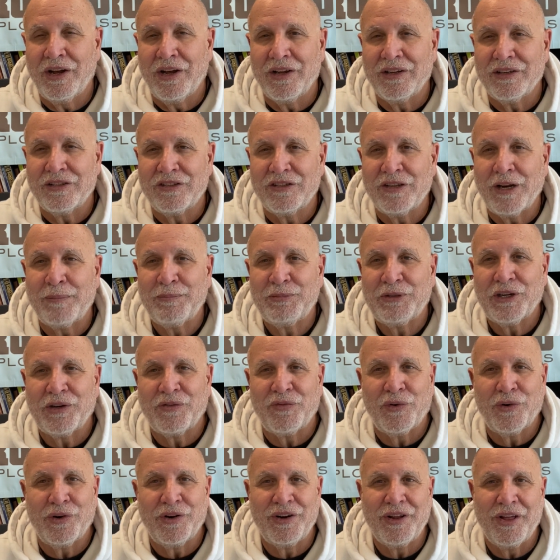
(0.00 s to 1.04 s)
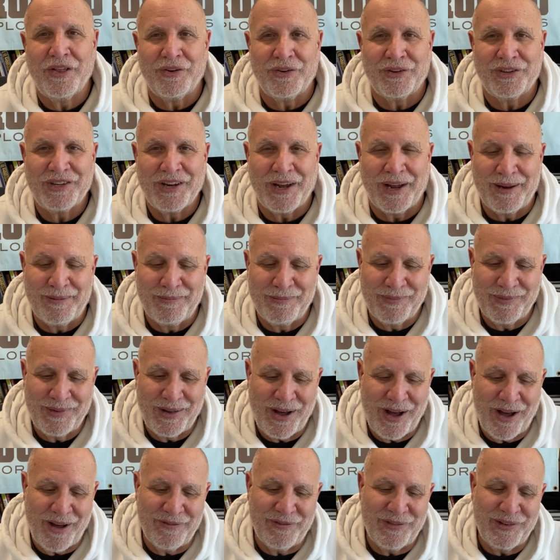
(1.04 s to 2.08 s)
A subject for another time,
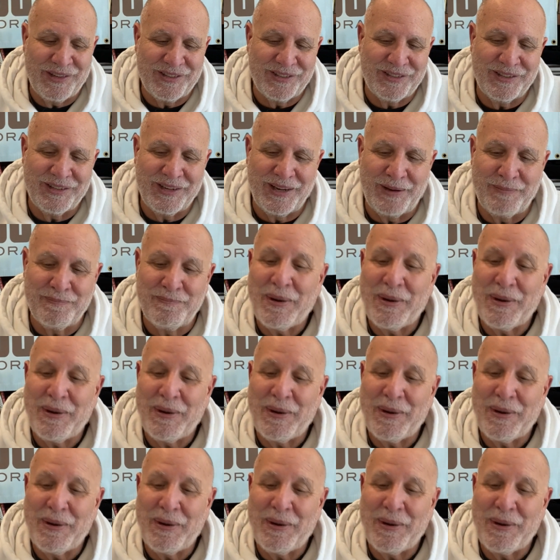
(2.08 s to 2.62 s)
obviously.